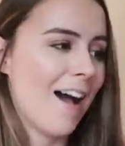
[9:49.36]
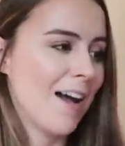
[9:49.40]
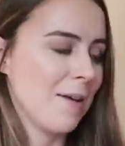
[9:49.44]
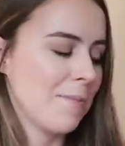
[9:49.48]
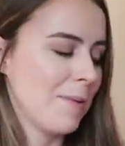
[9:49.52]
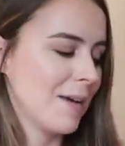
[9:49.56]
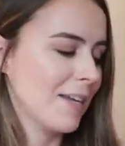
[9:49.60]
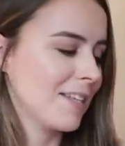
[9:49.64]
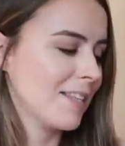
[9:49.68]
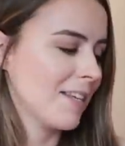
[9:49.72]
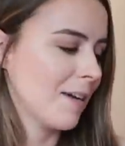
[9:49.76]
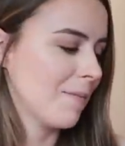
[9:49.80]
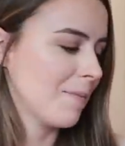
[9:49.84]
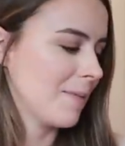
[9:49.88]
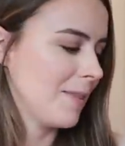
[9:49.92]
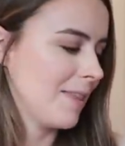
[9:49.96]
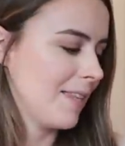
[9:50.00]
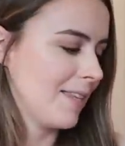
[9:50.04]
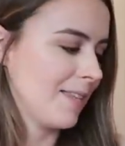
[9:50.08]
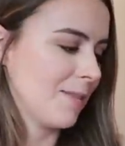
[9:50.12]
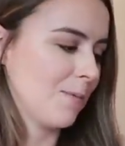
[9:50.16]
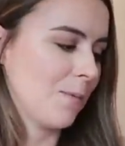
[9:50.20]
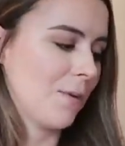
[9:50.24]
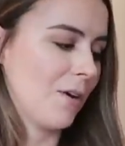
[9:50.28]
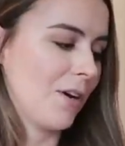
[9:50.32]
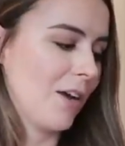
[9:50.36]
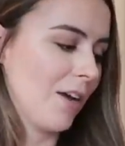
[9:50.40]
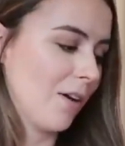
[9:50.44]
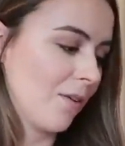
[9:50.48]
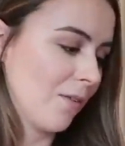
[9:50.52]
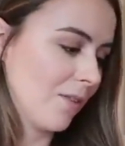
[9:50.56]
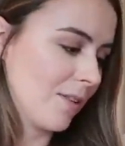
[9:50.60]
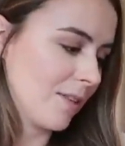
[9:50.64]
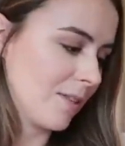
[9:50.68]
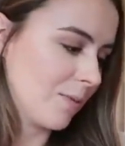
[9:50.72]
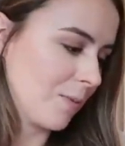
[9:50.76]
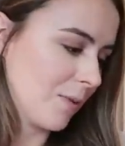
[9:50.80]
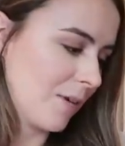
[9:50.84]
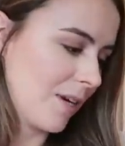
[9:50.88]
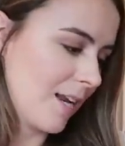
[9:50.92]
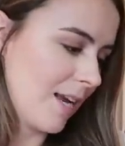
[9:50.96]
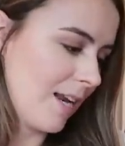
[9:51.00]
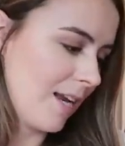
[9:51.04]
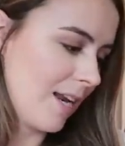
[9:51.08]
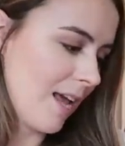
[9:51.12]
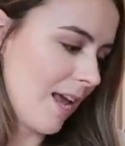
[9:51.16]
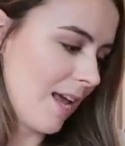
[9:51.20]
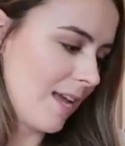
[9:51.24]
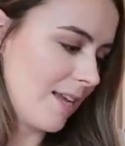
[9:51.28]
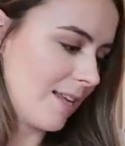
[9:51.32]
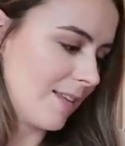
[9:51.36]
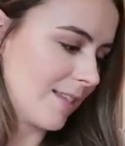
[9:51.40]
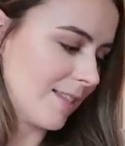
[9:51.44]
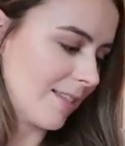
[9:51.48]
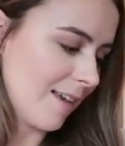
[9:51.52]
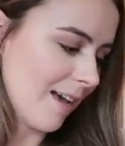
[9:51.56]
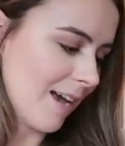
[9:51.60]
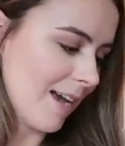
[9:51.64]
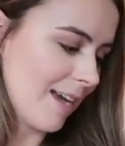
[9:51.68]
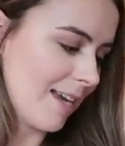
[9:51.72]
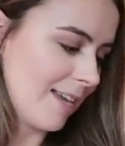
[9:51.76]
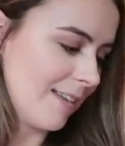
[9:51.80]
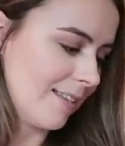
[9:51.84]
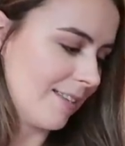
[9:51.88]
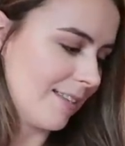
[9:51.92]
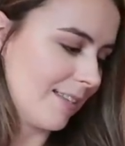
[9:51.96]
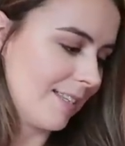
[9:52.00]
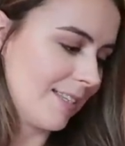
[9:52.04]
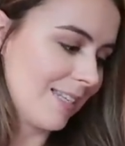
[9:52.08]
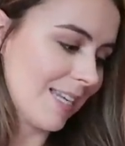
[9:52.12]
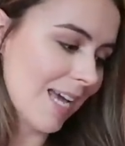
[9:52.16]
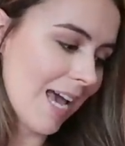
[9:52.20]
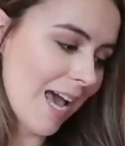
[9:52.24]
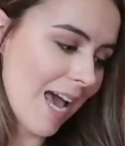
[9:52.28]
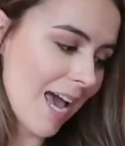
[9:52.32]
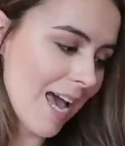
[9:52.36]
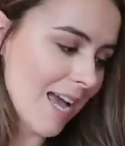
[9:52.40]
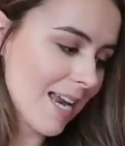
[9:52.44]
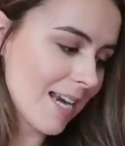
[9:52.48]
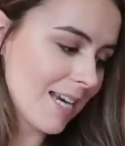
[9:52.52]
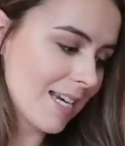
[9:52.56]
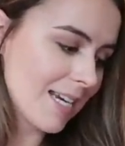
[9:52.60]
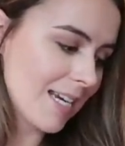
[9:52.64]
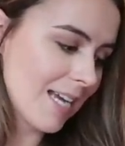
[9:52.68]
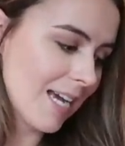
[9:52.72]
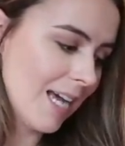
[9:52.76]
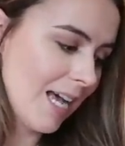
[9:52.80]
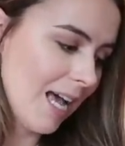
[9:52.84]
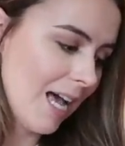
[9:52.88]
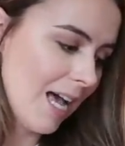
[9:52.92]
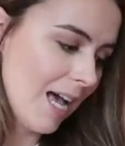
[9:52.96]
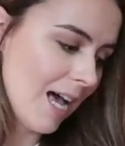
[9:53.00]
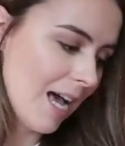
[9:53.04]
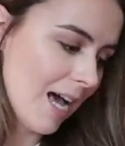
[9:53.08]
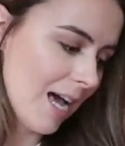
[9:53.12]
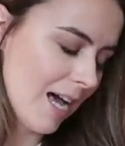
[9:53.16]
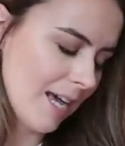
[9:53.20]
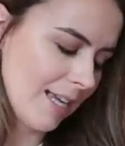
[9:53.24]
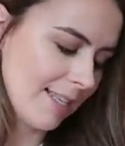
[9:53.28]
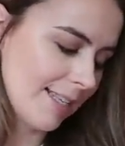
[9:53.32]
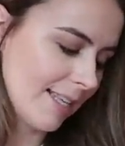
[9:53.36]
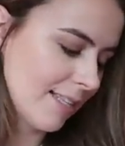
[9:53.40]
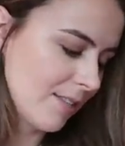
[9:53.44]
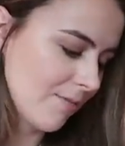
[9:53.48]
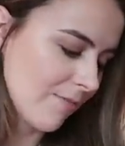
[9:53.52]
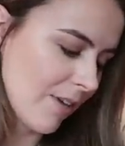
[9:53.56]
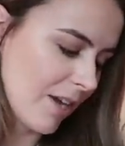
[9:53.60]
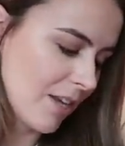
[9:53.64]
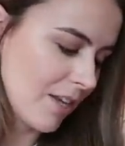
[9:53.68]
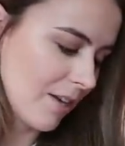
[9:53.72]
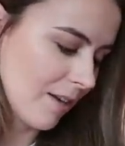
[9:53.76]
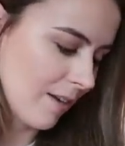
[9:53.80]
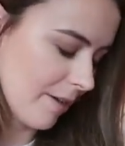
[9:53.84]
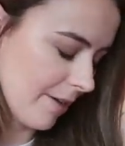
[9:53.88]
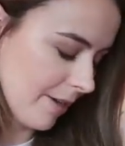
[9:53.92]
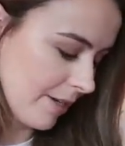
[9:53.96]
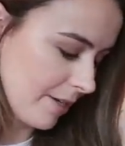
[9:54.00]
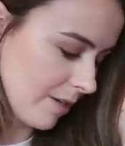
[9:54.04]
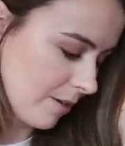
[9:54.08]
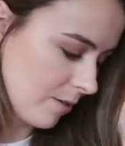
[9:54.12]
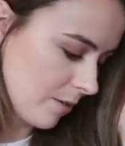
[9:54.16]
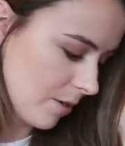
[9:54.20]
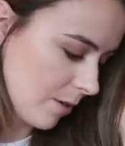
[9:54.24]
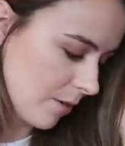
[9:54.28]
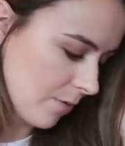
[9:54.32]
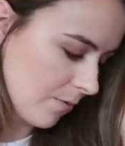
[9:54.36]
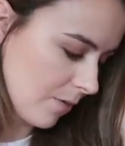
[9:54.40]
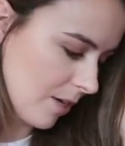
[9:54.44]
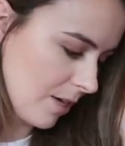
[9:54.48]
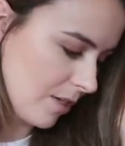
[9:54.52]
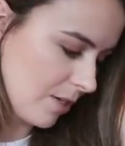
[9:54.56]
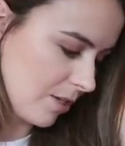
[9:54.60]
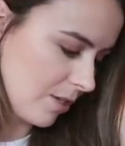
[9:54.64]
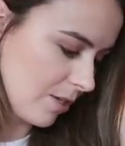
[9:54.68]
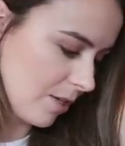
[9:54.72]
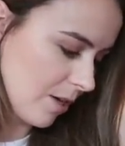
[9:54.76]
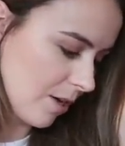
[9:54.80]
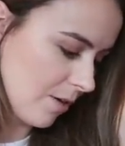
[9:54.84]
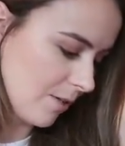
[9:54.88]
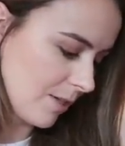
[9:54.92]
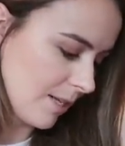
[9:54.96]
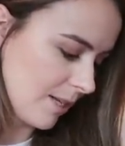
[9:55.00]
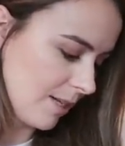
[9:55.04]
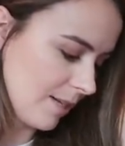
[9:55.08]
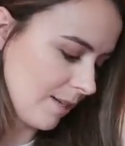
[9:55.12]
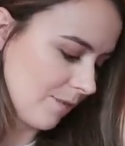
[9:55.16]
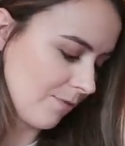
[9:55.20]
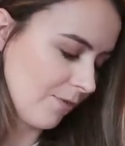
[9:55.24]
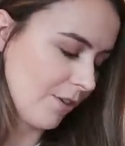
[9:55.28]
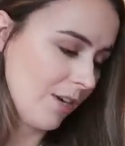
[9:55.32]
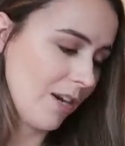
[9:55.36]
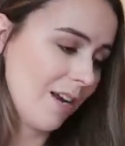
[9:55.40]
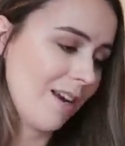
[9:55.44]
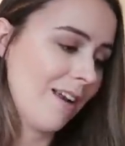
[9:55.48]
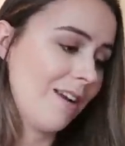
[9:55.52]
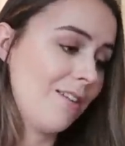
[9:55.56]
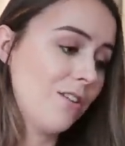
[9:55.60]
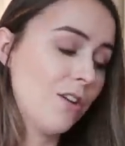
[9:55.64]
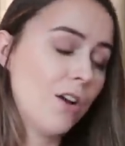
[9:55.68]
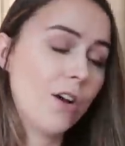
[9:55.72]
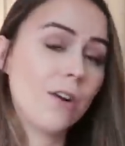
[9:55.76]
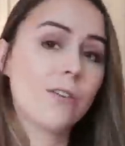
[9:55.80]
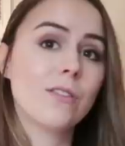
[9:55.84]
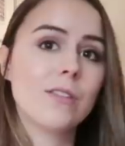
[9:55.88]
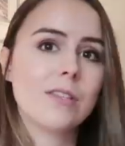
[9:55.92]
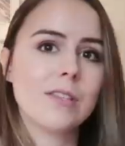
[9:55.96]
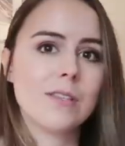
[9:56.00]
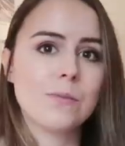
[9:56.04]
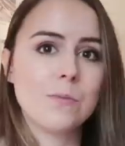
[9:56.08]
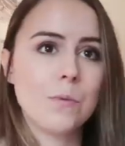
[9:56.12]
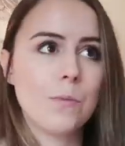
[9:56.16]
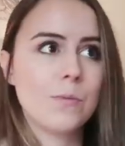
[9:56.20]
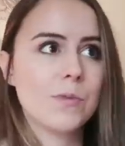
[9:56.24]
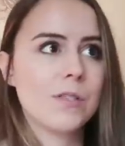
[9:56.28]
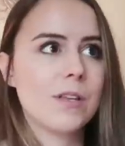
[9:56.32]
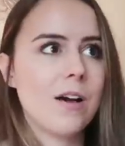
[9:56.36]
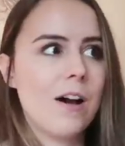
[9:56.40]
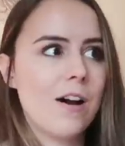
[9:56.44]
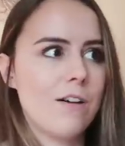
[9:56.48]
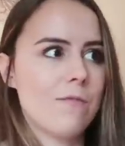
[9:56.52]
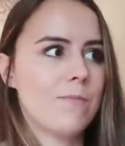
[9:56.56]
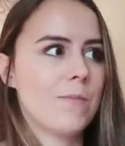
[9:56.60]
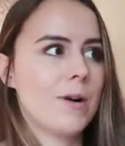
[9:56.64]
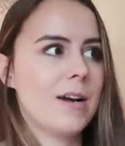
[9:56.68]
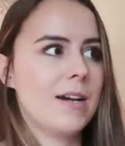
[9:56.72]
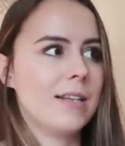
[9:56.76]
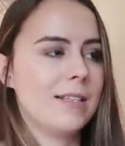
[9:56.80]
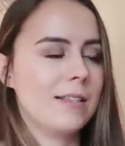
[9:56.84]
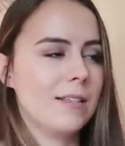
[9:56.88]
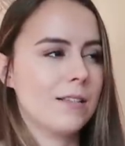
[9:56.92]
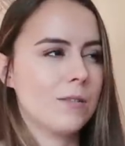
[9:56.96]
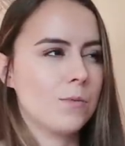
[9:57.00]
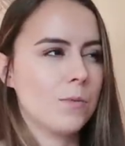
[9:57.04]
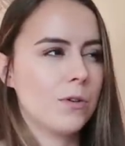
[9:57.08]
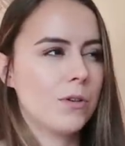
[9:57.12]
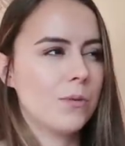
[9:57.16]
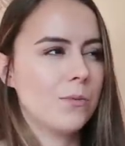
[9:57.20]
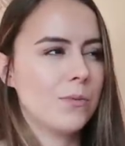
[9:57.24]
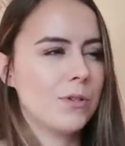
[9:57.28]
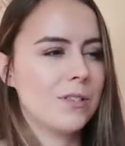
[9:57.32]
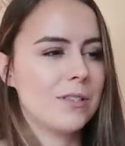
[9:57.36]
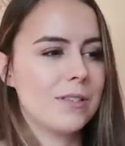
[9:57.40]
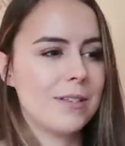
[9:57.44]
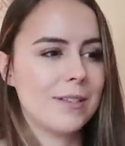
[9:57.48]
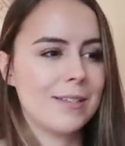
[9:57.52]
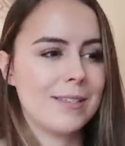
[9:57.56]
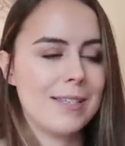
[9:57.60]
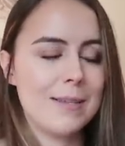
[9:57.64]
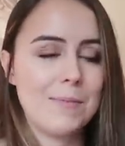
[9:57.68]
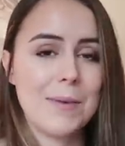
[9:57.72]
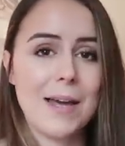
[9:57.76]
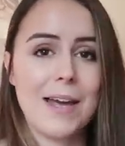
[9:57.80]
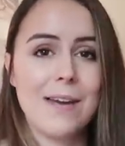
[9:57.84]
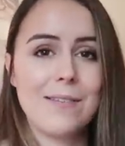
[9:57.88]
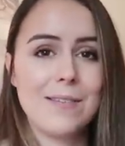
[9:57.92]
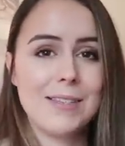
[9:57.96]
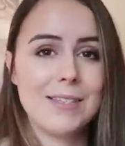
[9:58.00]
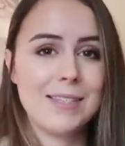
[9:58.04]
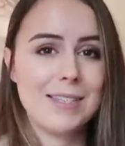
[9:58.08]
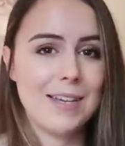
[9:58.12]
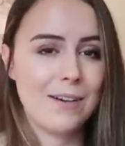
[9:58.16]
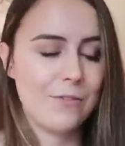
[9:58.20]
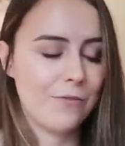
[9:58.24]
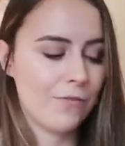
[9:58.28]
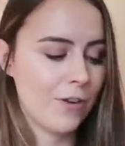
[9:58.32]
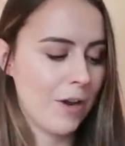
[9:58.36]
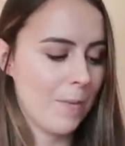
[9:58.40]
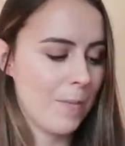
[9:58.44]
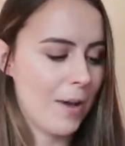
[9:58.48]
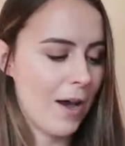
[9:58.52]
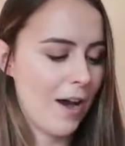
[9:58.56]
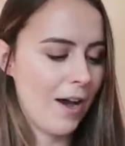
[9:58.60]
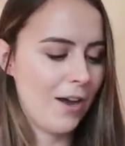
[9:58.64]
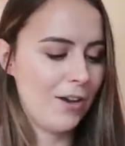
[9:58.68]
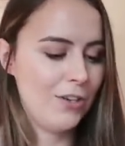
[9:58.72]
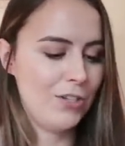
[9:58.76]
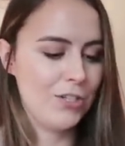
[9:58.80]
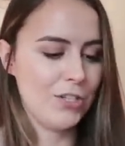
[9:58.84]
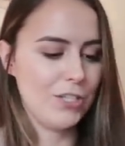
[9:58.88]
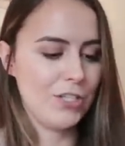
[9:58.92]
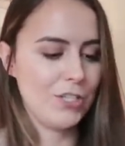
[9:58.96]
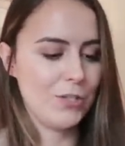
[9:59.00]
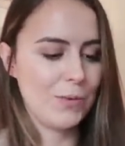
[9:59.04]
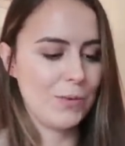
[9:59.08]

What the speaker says: I picked up this one. I got this one in a size 10. It says regular. I don't know if they do those in different. I know that this one was half price. This one was £60 down from £120,